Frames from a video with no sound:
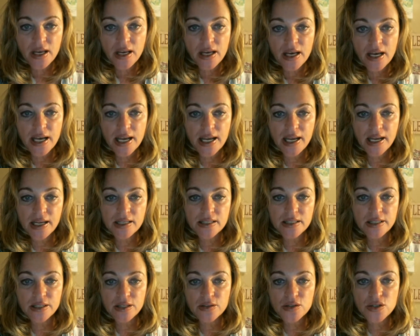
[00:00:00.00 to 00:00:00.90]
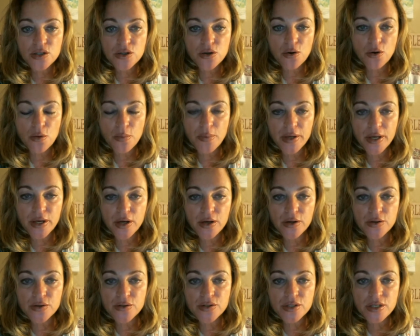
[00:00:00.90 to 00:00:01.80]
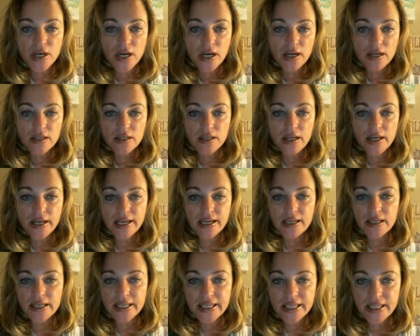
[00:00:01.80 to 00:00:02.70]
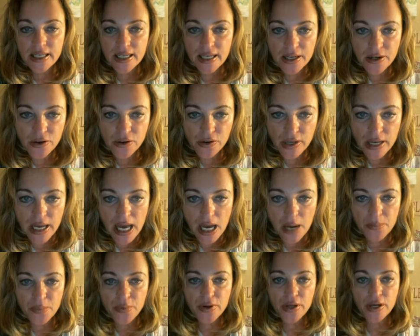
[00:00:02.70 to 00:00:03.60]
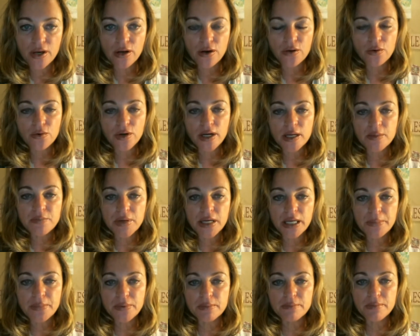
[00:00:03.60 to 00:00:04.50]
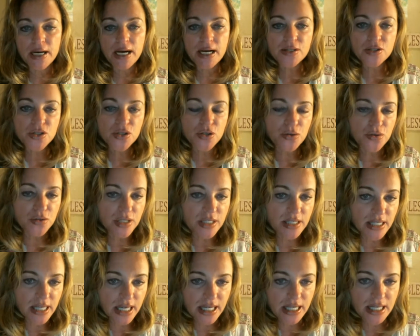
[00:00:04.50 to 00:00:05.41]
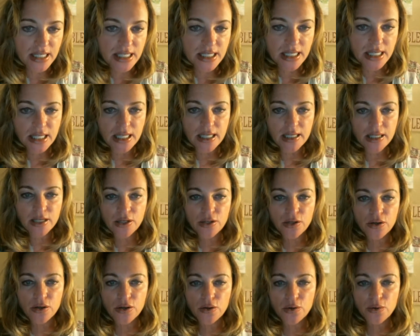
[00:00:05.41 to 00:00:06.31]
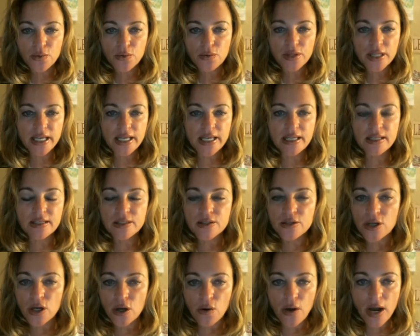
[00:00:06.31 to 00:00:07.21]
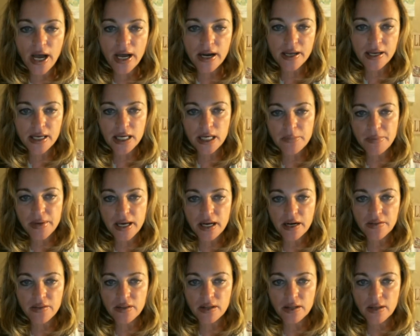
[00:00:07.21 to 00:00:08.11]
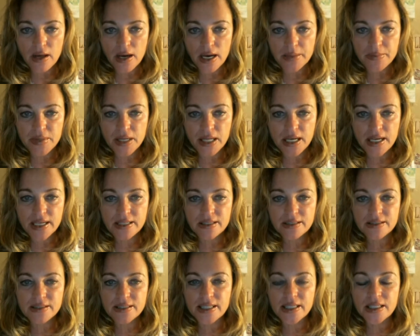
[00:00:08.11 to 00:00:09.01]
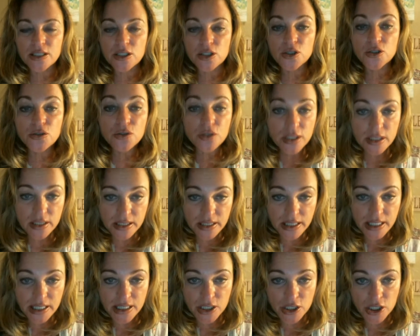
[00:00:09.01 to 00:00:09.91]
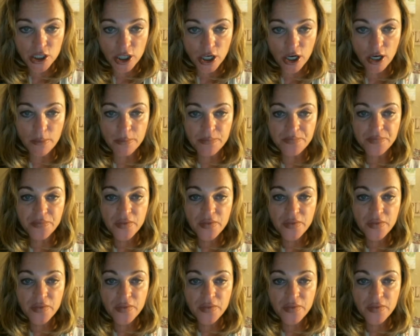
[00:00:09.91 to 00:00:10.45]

and Scorpios like Leonardo DiCaprio, and people, Martin Scorsese. You know how to keep out of the limelight. They're good at their job,